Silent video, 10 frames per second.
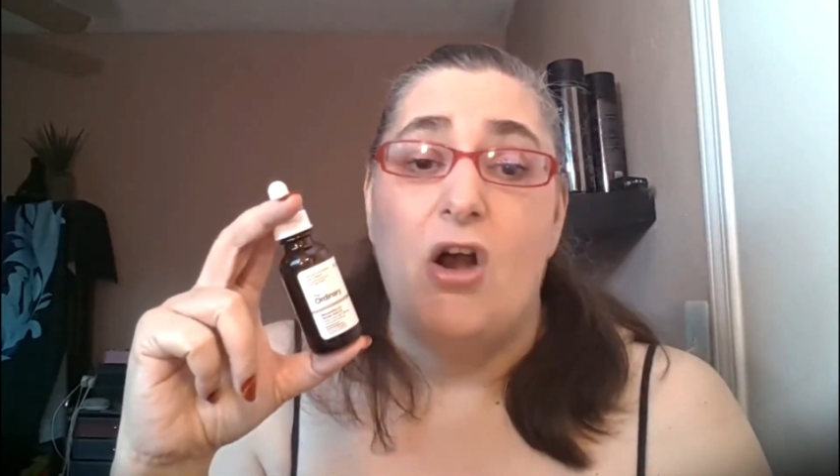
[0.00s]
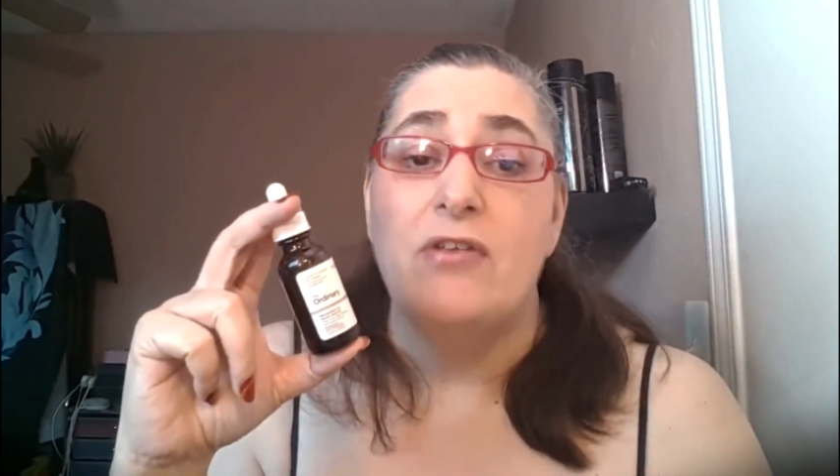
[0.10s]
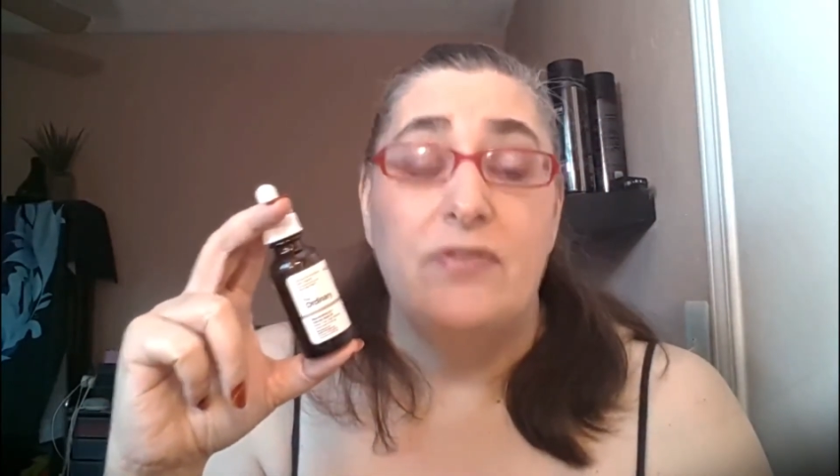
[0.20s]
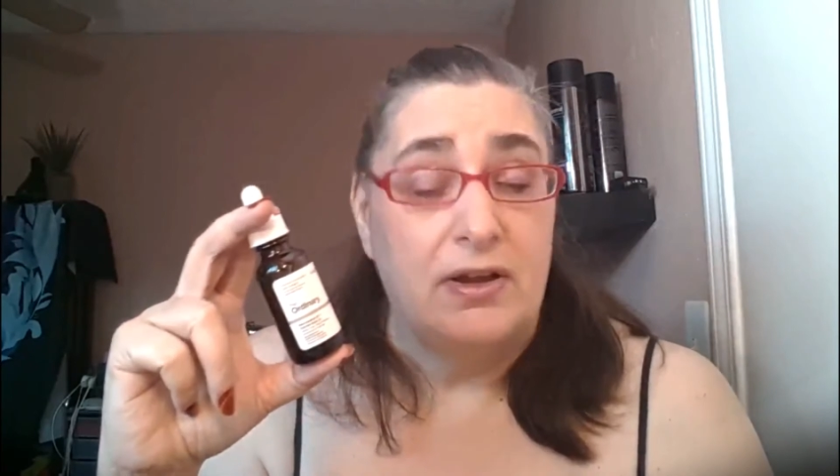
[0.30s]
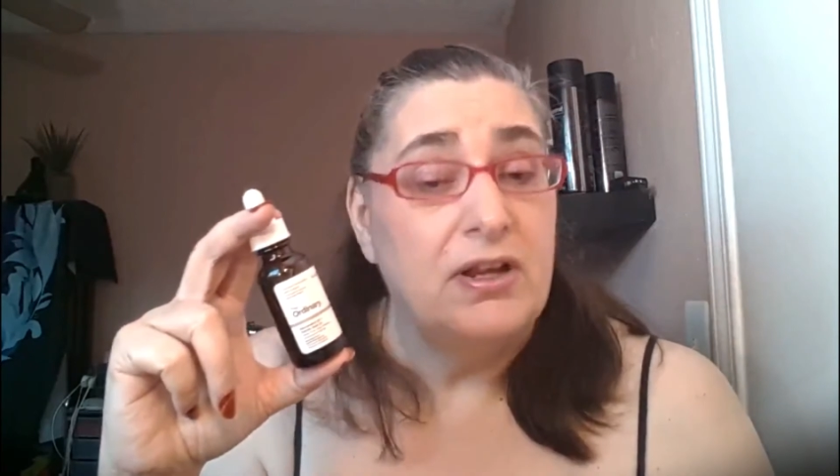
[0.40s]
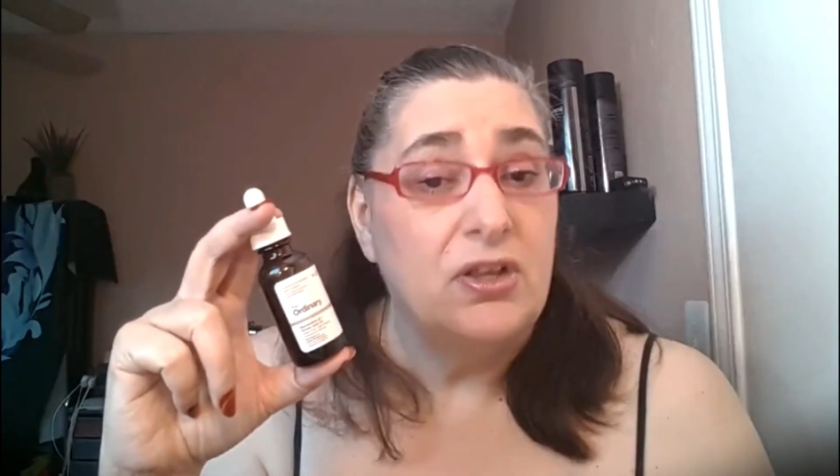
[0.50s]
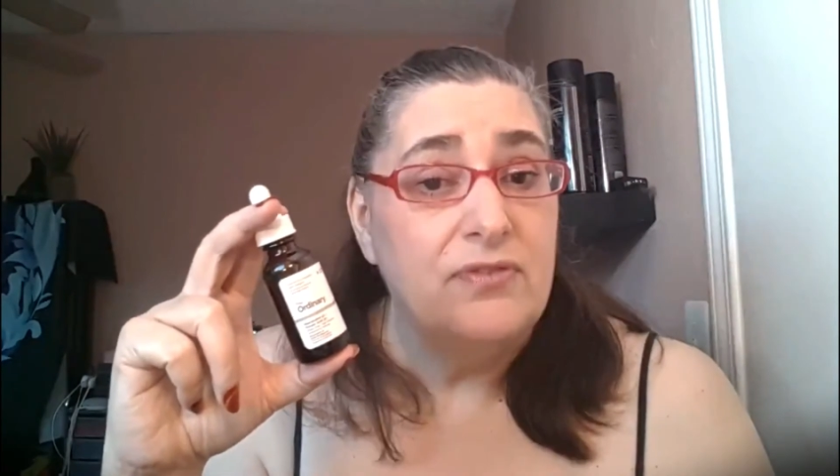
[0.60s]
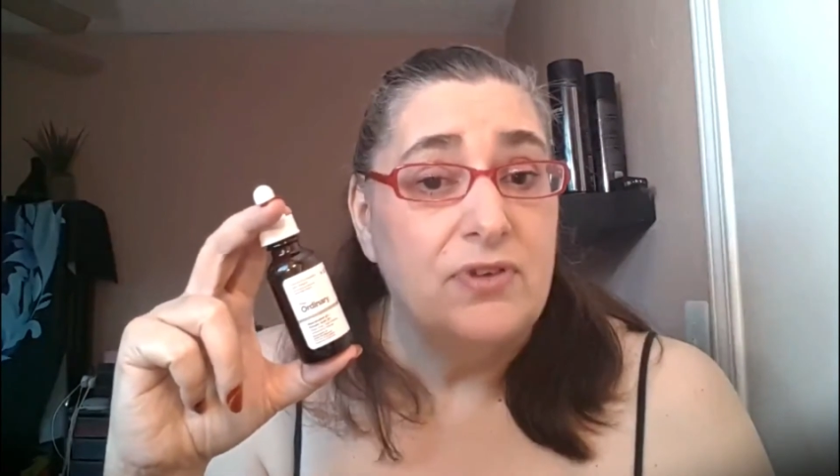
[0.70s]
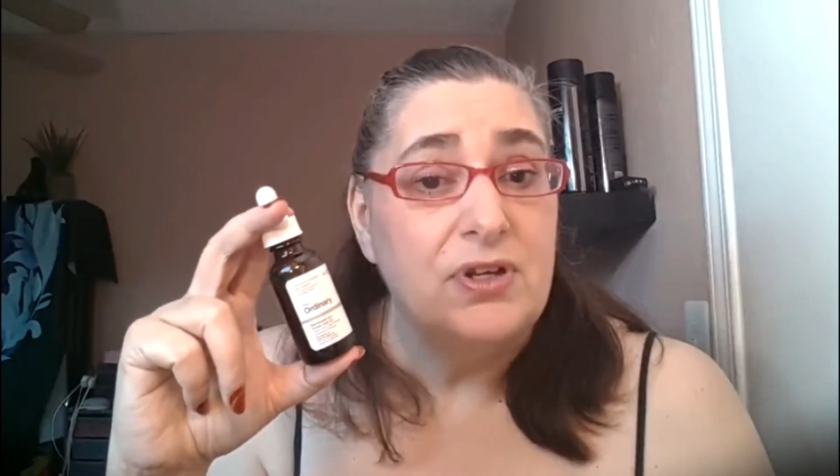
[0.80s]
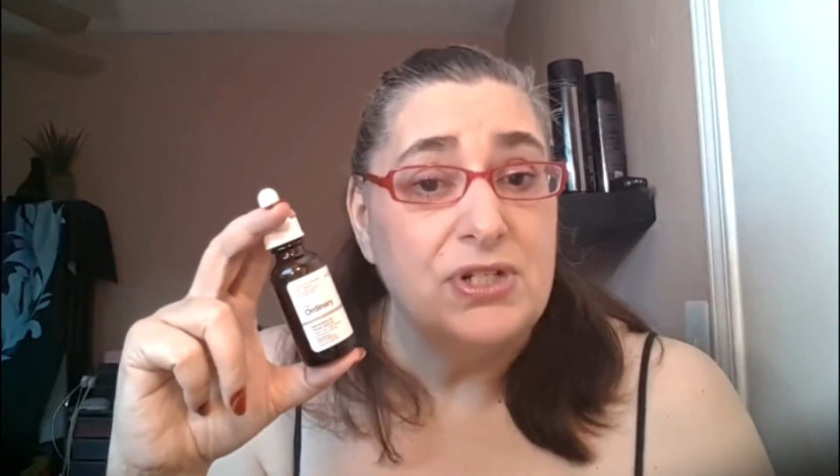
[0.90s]
are very
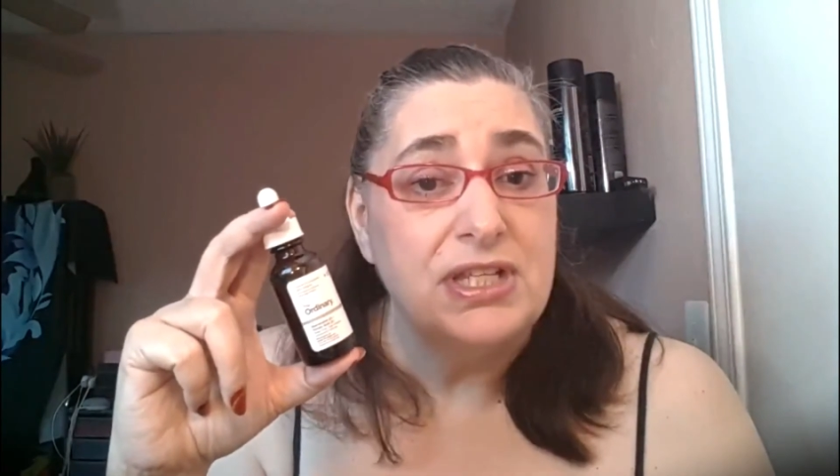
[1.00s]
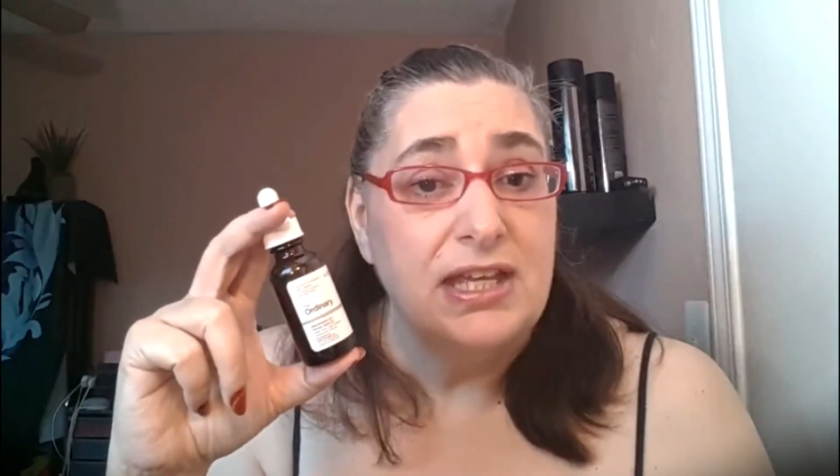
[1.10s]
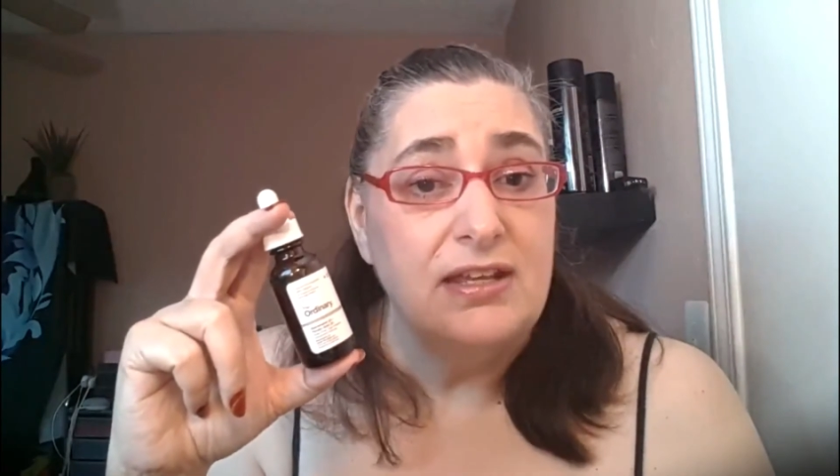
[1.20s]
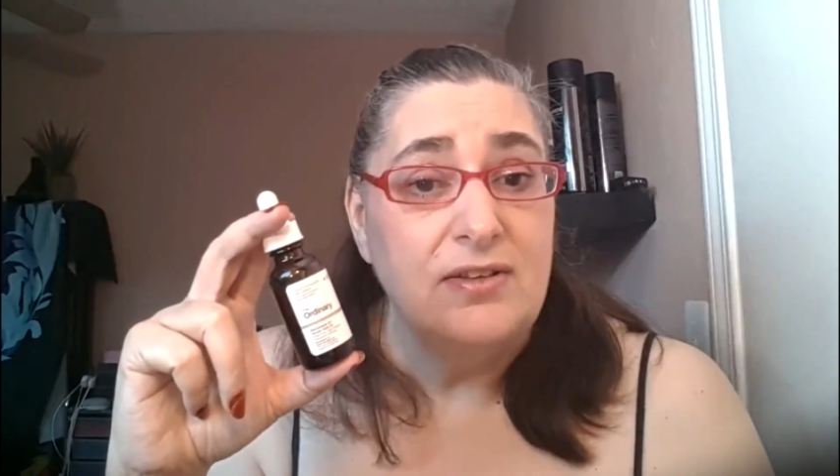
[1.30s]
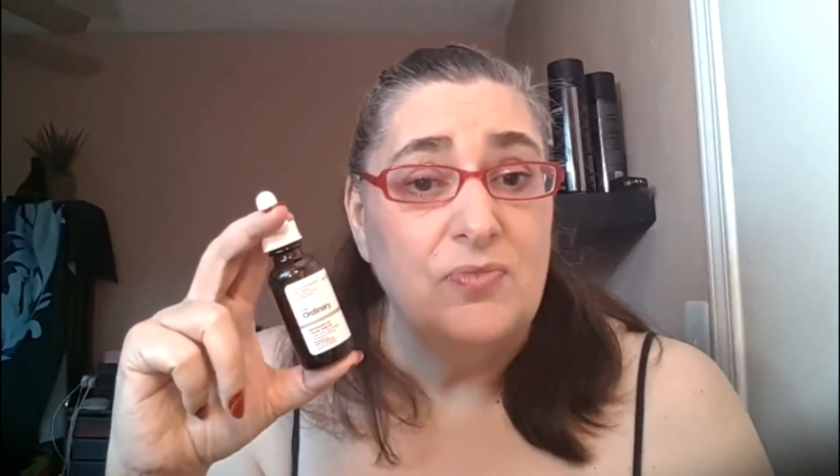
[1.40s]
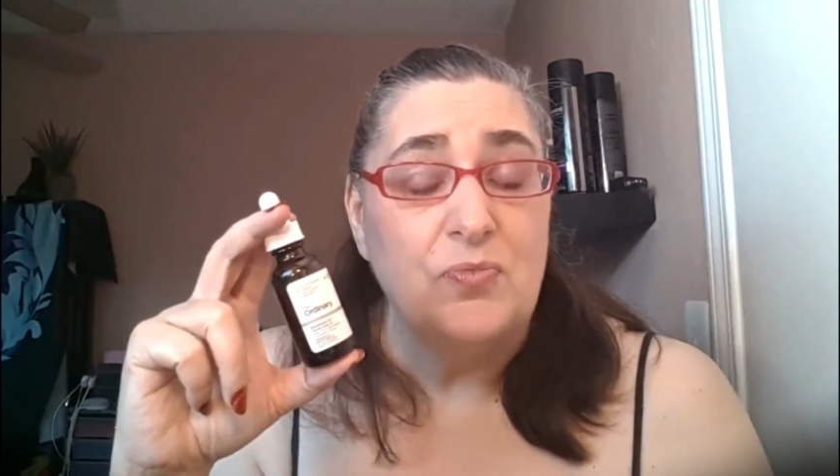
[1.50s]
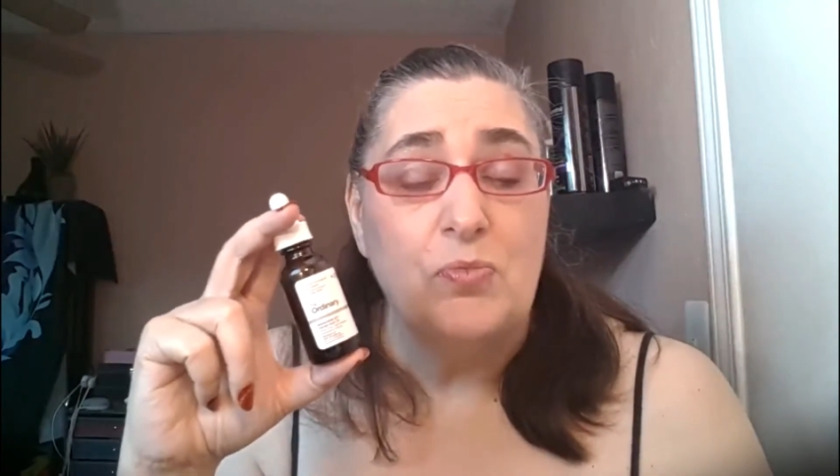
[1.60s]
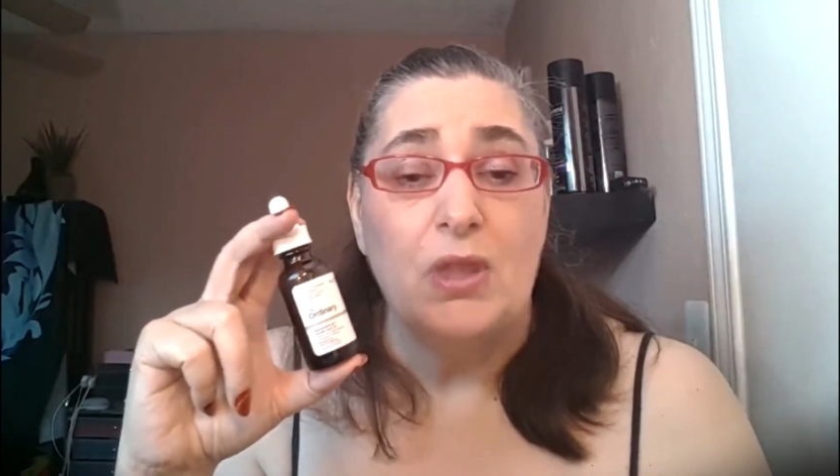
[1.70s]
good for your skin.